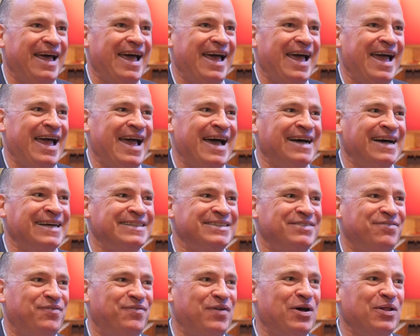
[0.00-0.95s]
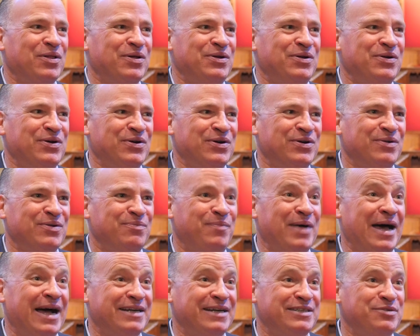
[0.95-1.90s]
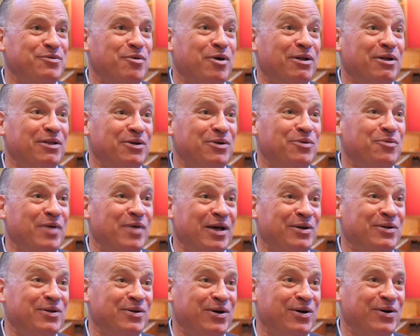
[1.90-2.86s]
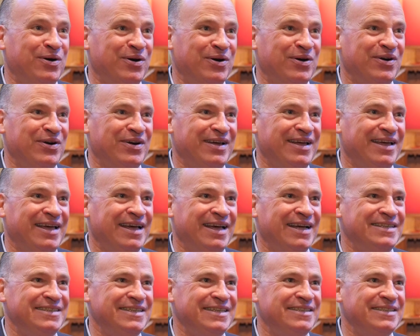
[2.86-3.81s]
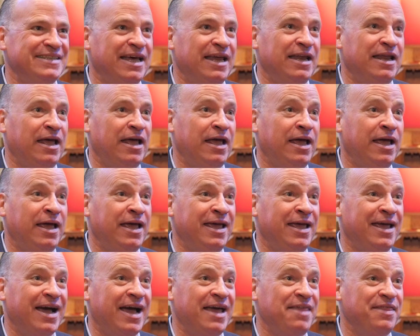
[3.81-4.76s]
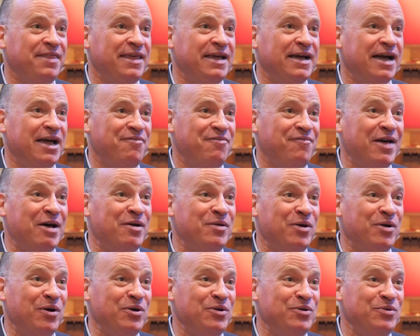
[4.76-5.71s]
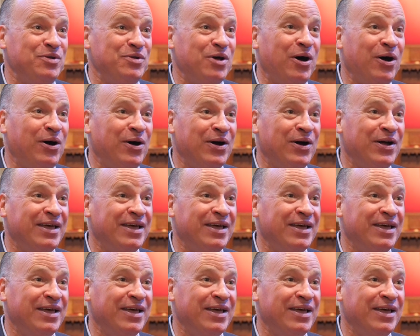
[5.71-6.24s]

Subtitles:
and followed her back to our little rental car. And she said, hey, I think I found our new dog.